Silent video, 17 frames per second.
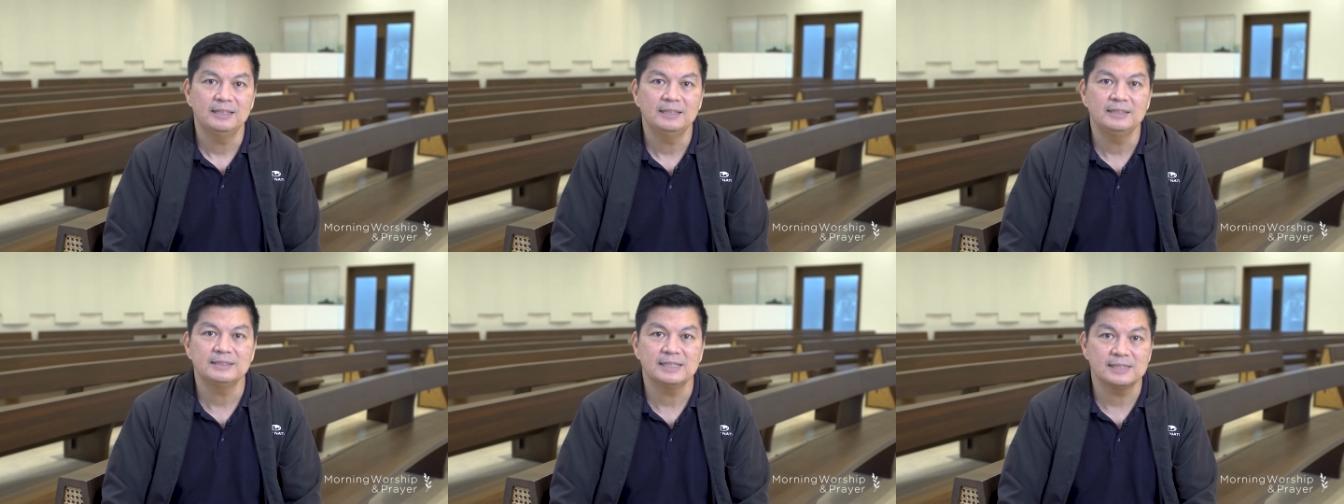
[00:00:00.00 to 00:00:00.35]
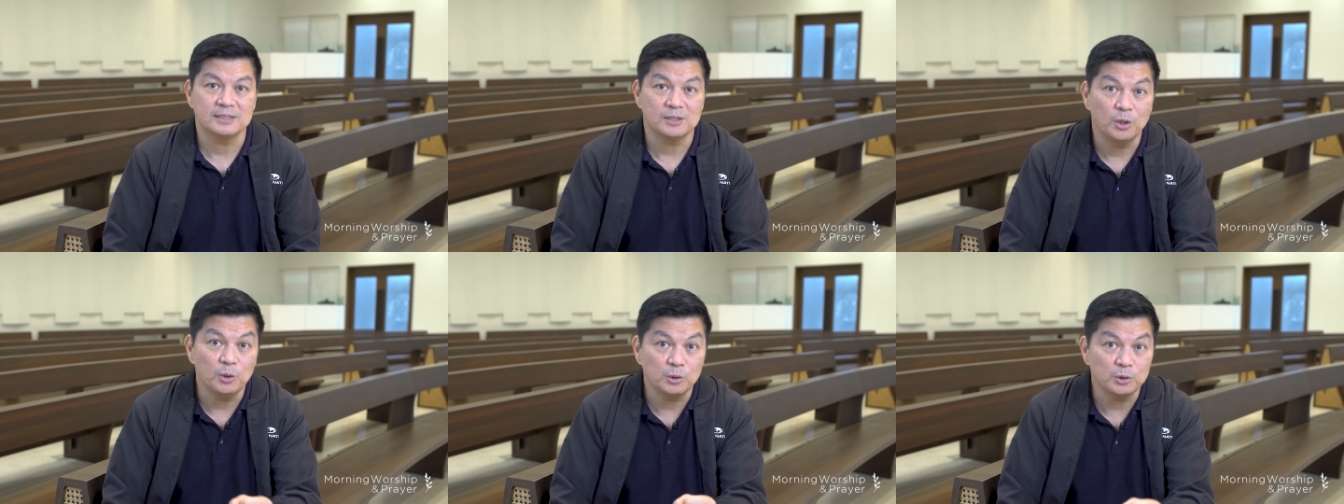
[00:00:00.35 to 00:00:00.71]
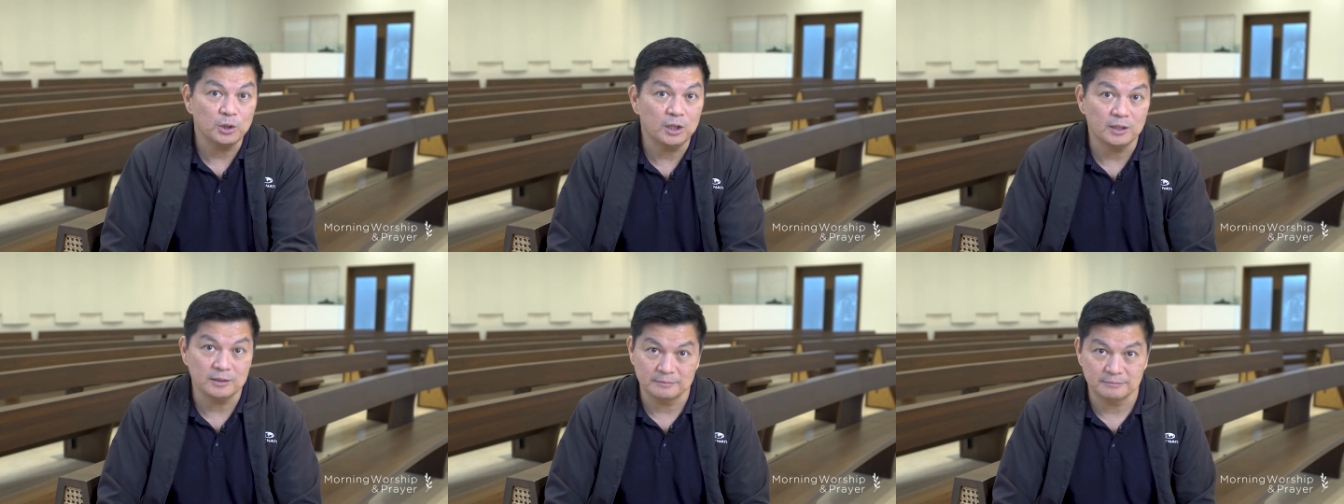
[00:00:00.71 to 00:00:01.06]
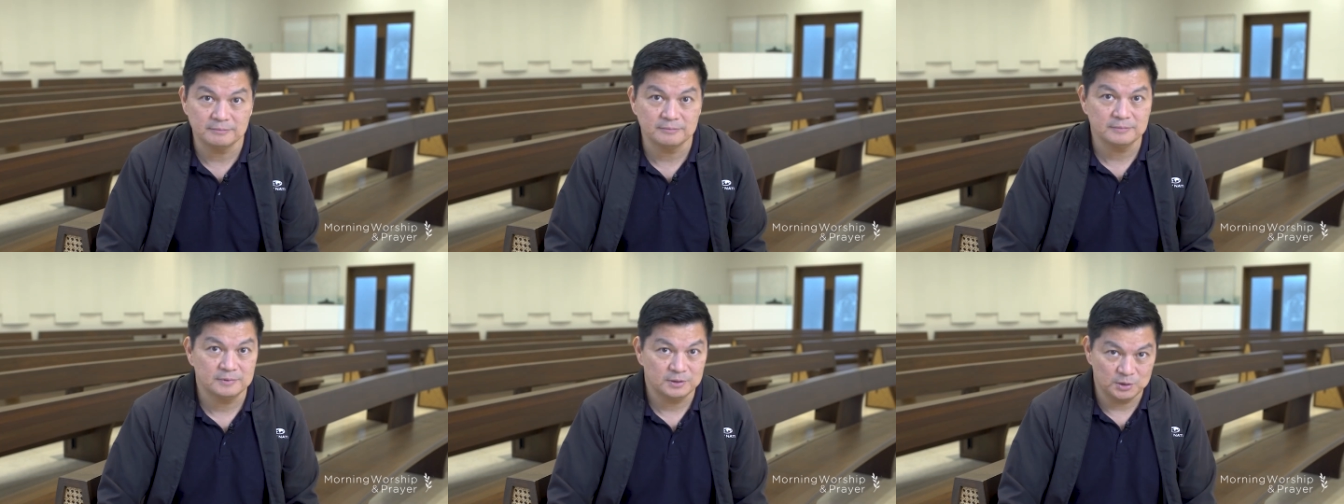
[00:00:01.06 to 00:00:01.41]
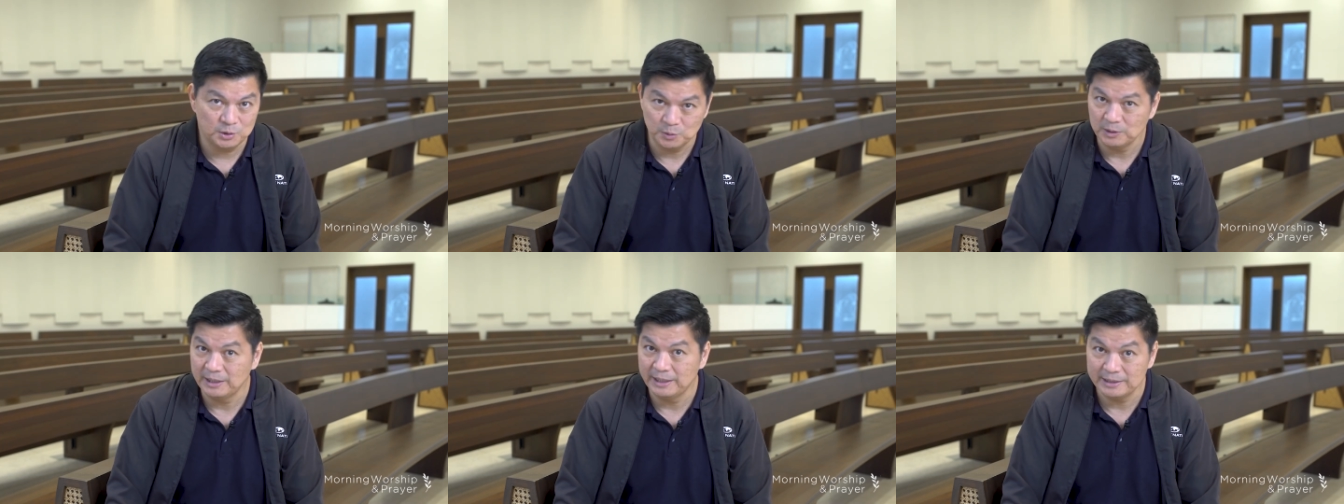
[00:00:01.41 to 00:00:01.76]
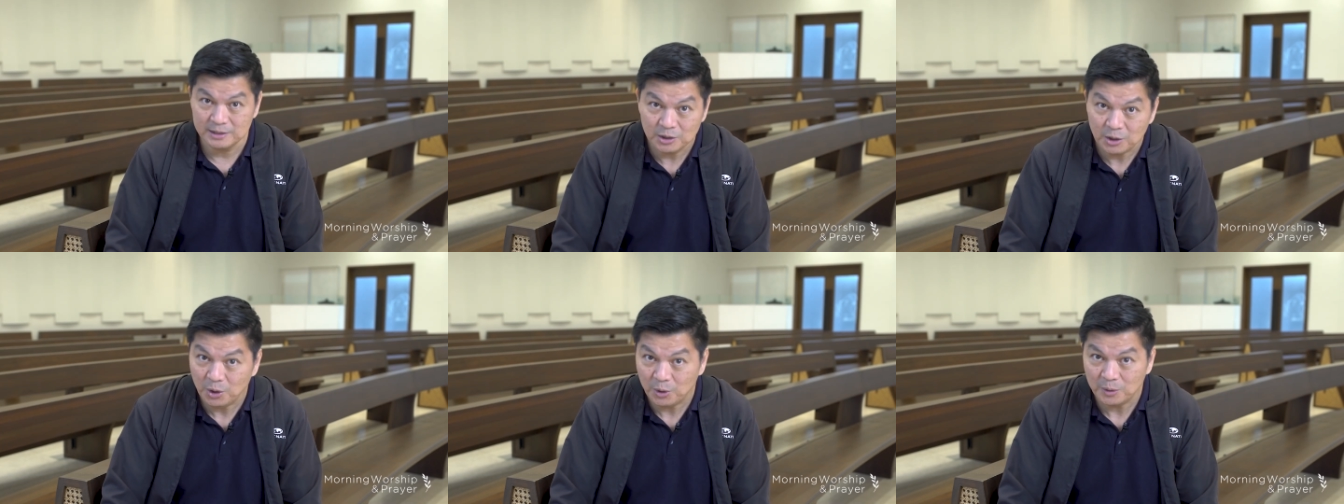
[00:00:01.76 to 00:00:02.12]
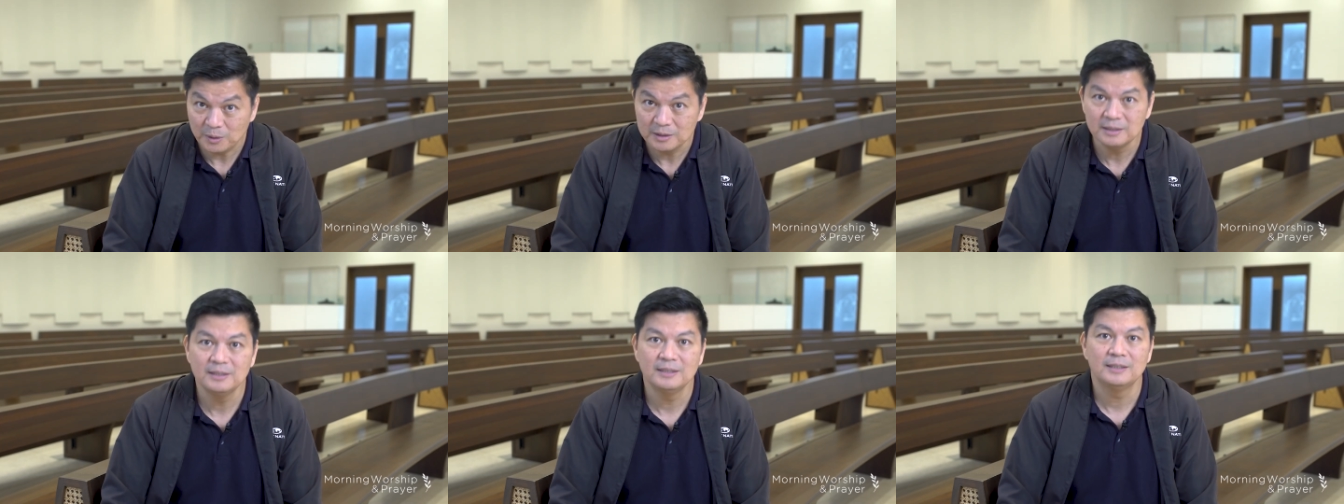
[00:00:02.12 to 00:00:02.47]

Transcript: He says, hold on. Don't let go.